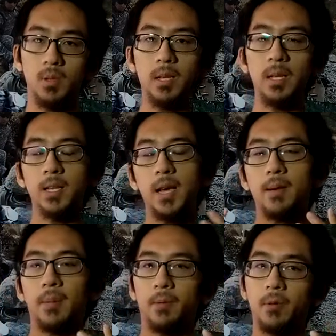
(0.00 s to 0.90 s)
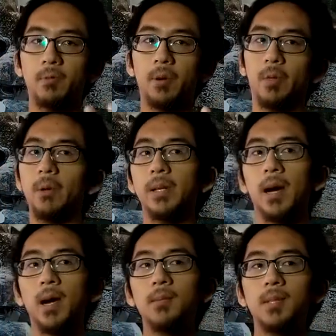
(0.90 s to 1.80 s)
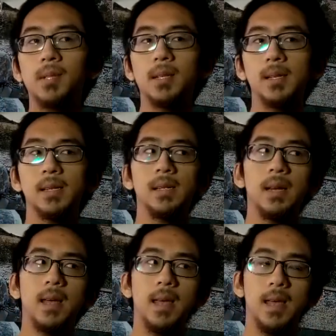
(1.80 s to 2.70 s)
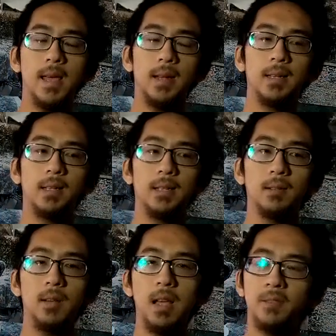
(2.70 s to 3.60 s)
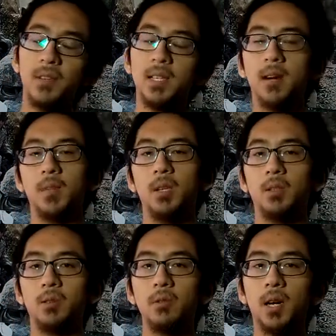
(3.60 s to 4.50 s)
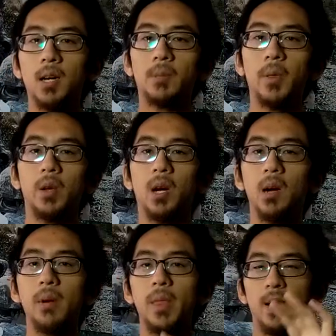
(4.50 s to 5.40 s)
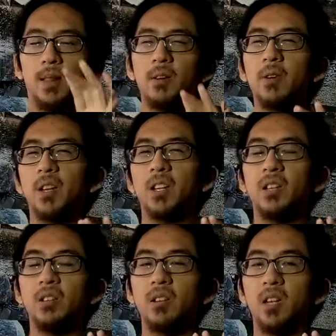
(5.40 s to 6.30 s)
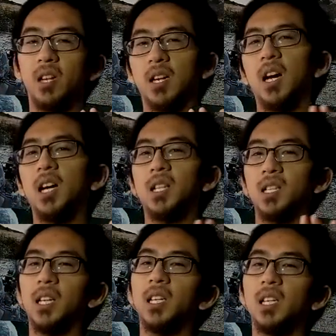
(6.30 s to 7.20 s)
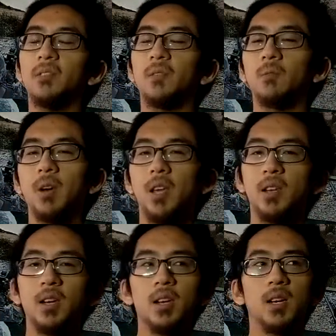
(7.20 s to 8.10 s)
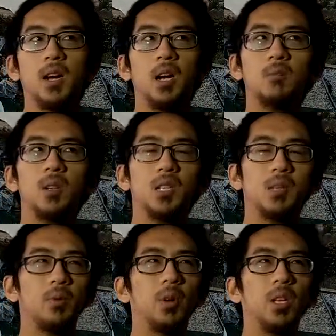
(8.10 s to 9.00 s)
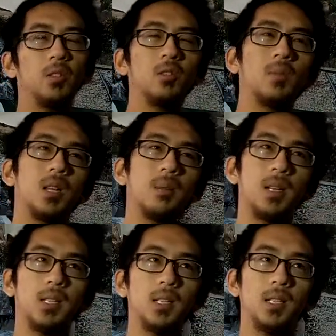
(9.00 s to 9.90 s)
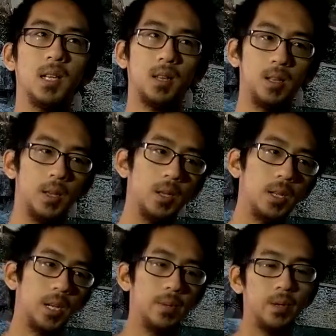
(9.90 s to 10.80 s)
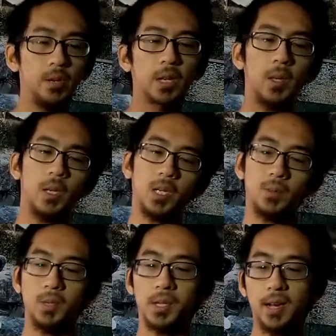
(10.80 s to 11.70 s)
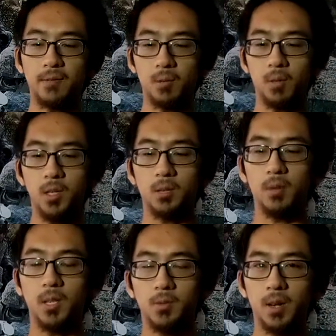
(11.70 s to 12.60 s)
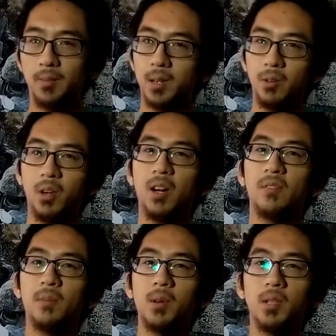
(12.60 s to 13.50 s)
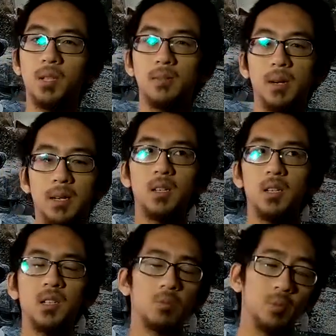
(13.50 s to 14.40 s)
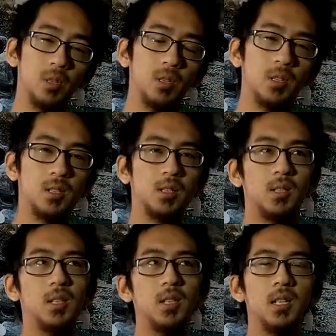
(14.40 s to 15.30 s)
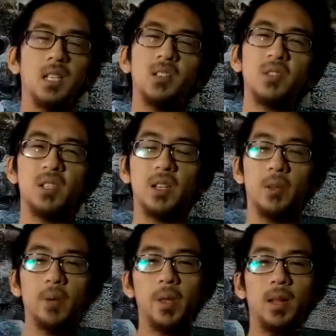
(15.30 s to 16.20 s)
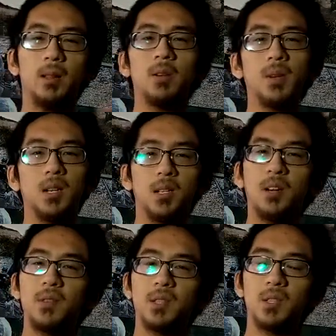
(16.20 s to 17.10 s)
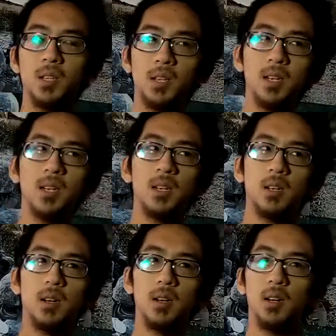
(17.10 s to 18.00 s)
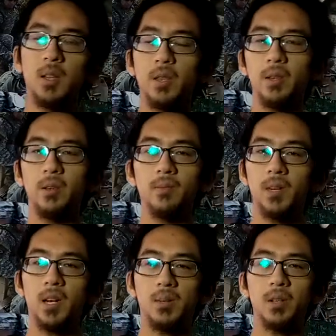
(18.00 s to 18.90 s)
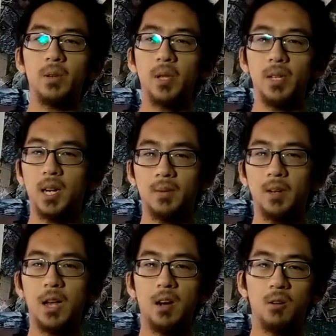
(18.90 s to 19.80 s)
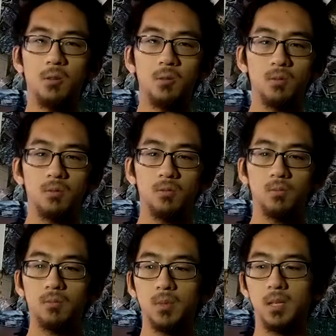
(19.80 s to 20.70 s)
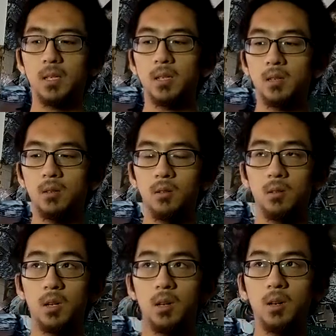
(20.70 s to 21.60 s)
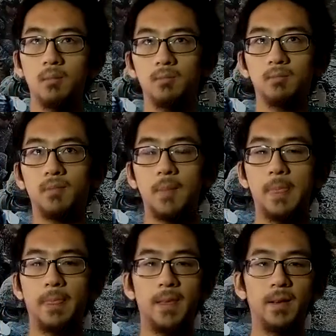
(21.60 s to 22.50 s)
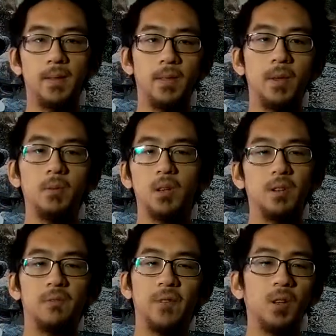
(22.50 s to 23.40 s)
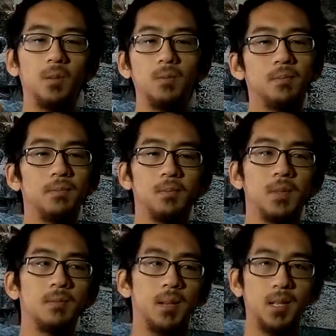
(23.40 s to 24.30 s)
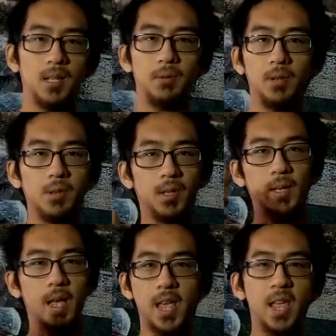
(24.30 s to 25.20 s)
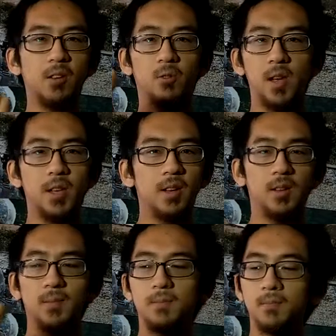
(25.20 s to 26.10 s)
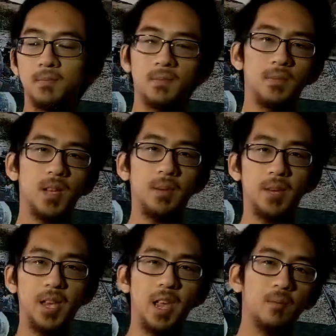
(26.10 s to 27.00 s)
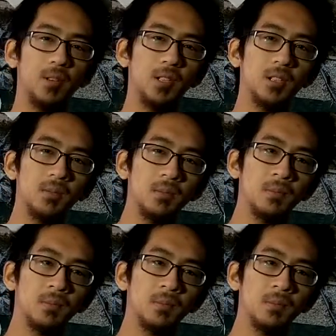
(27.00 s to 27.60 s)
in depth 2 or 3 times, and every time they do talk about the combat, they show it in a kind of slightly different way. I don't want to spoil it too much because this is actually in the documentary, not the expose afterwards, which is what I've been going off of mostly. But it's interesting the way they show it, because obviously, in the documentary they talk about how no one could film because they were using like the hand crank type of cameras.